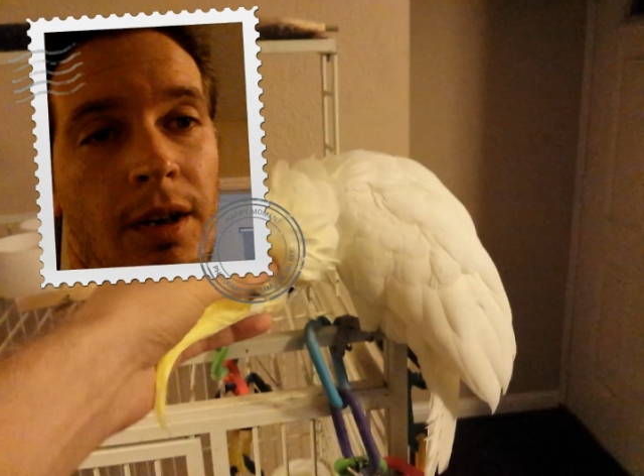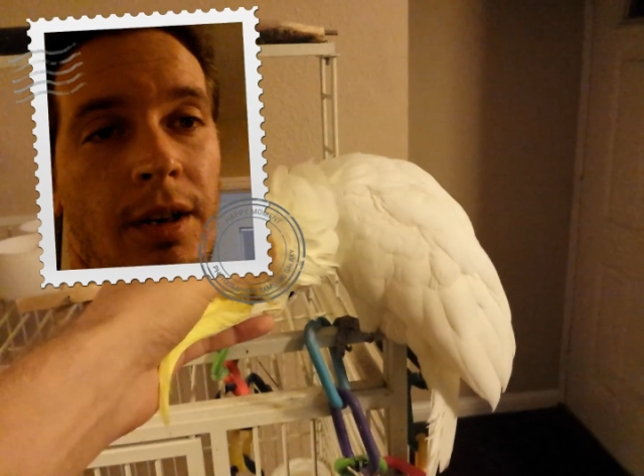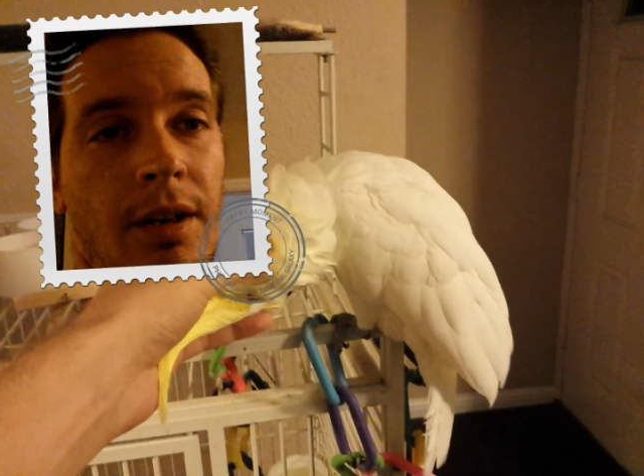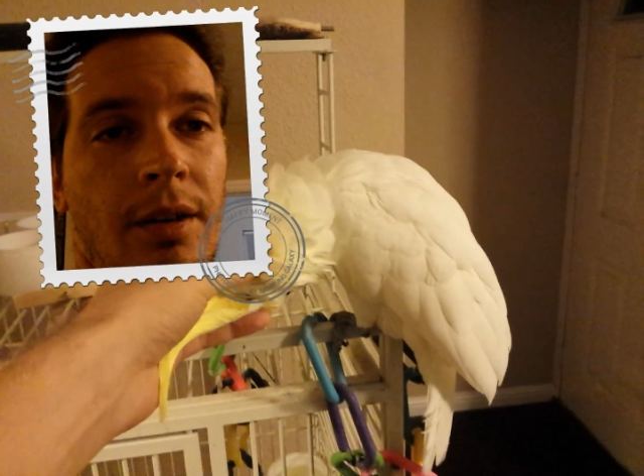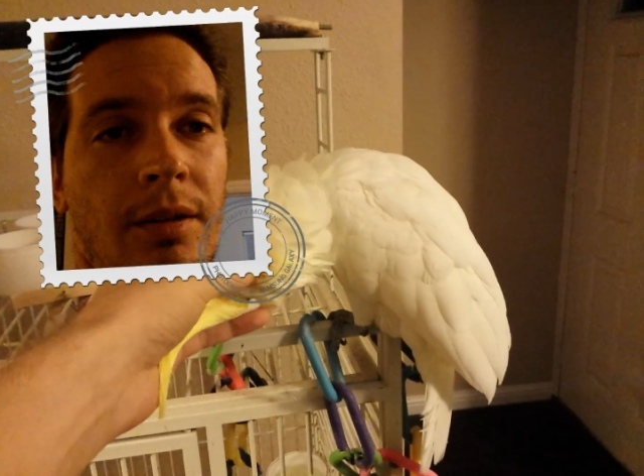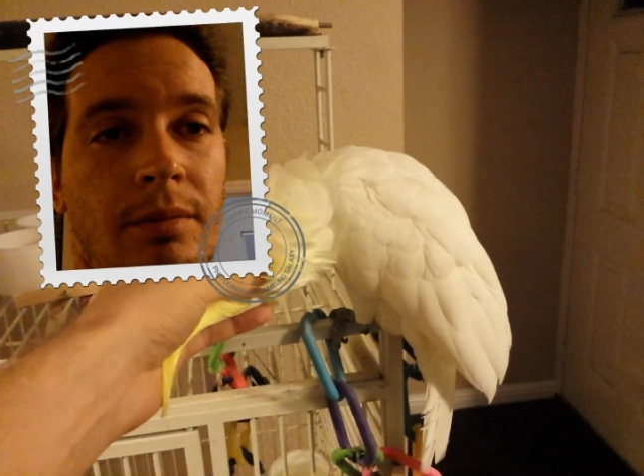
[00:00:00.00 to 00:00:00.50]

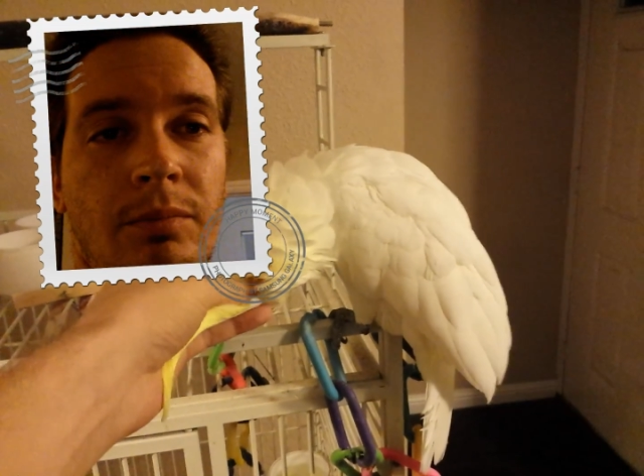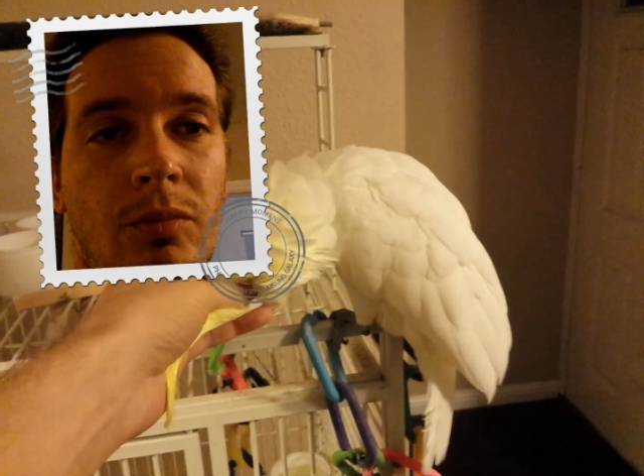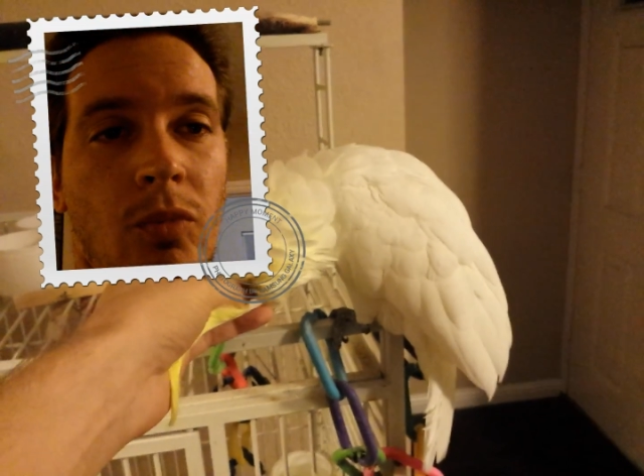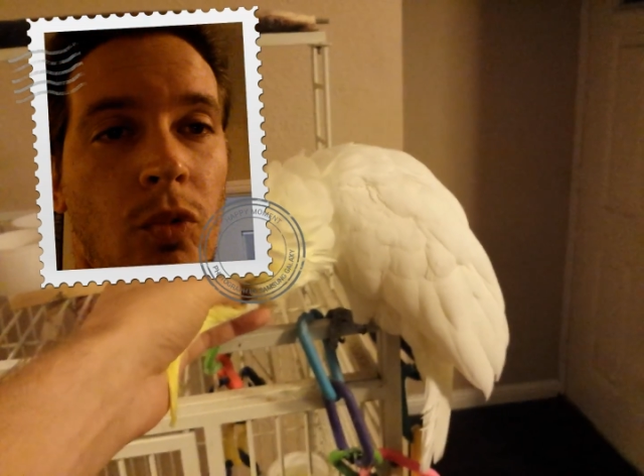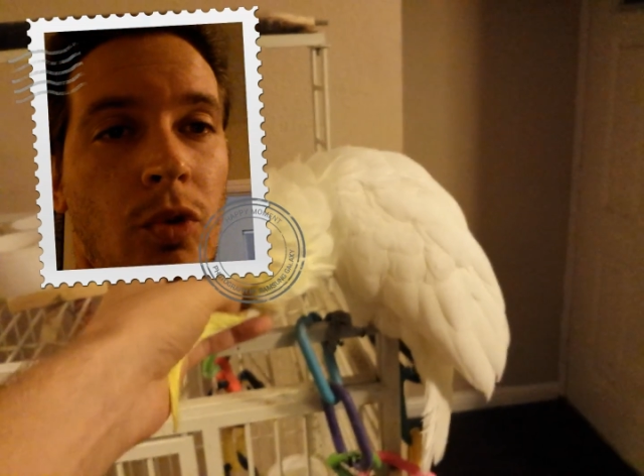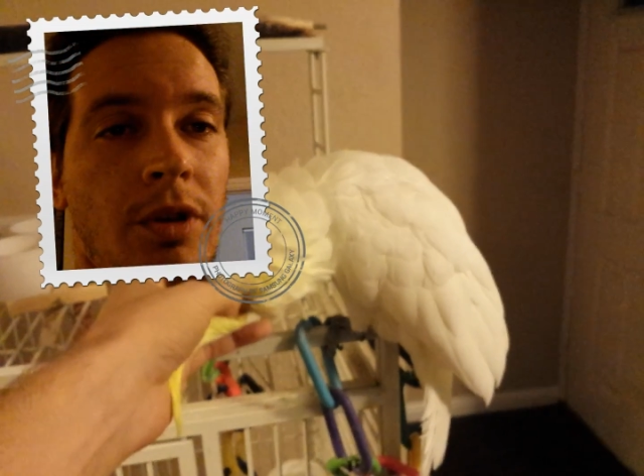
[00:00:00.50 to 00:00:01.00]
I
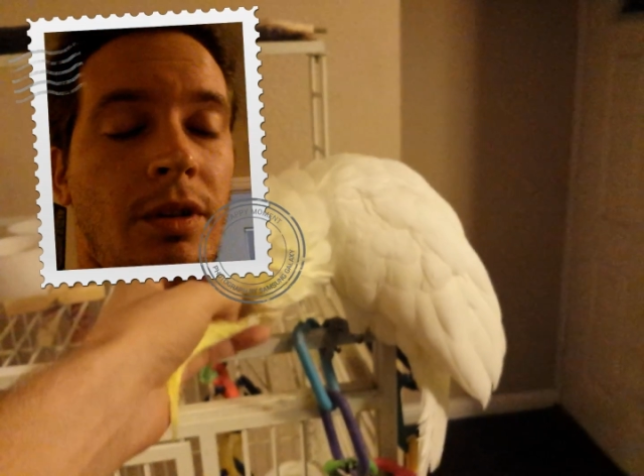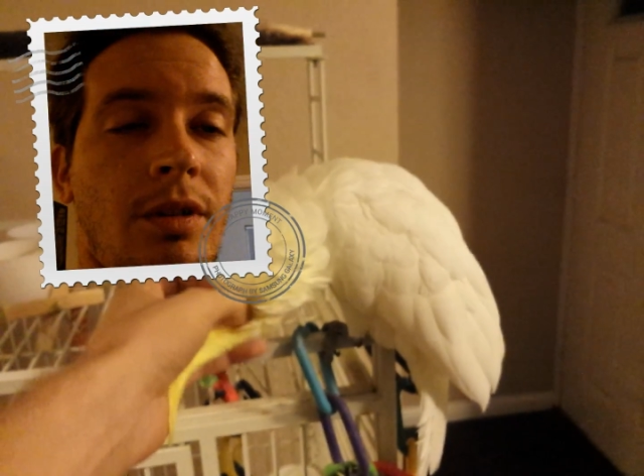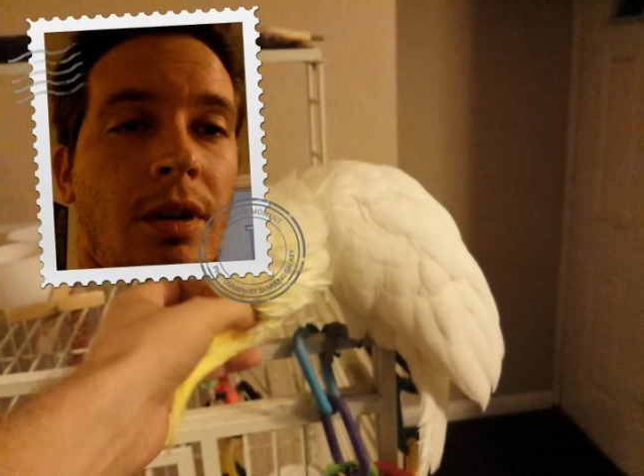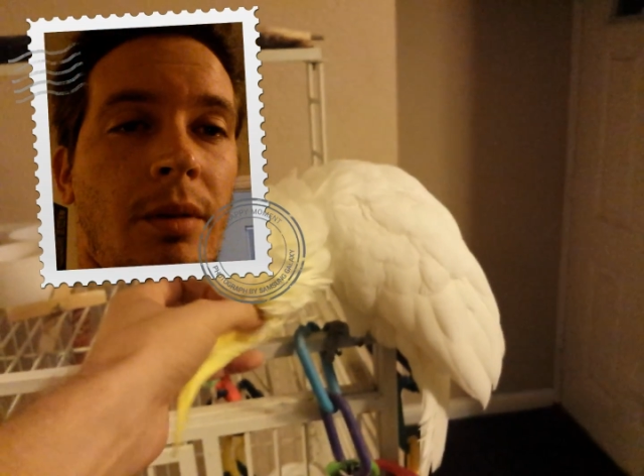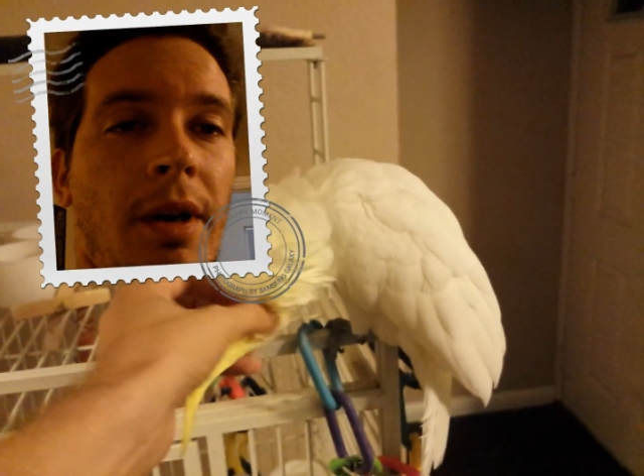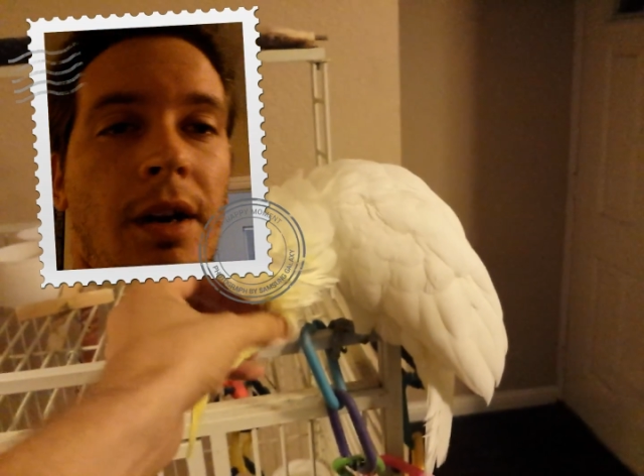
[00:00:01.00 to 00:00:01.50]
wouldn't
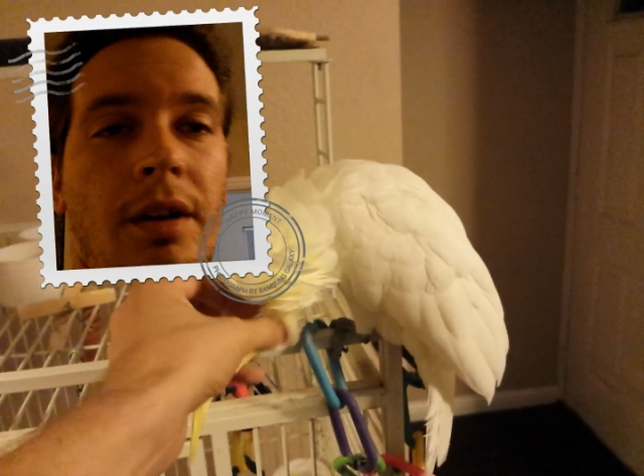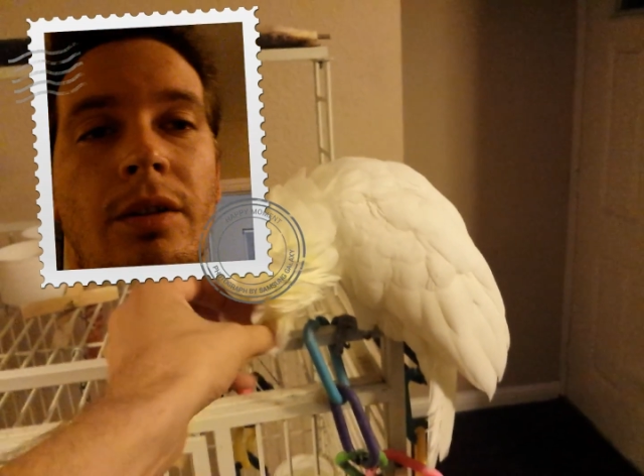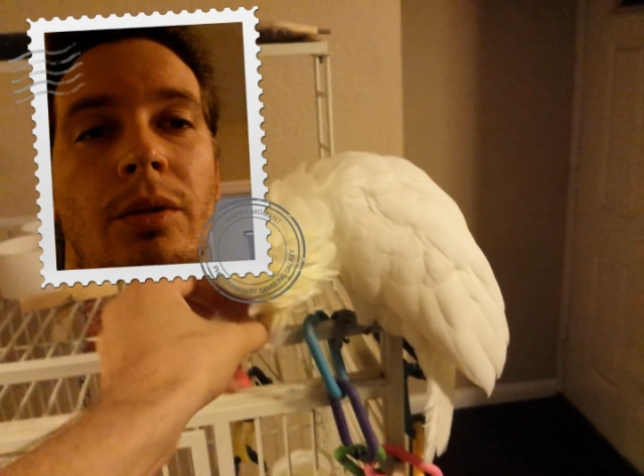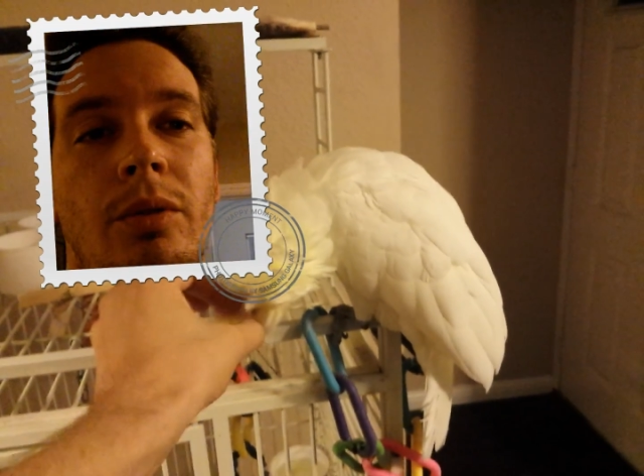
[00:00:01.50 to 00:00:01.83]
come back in the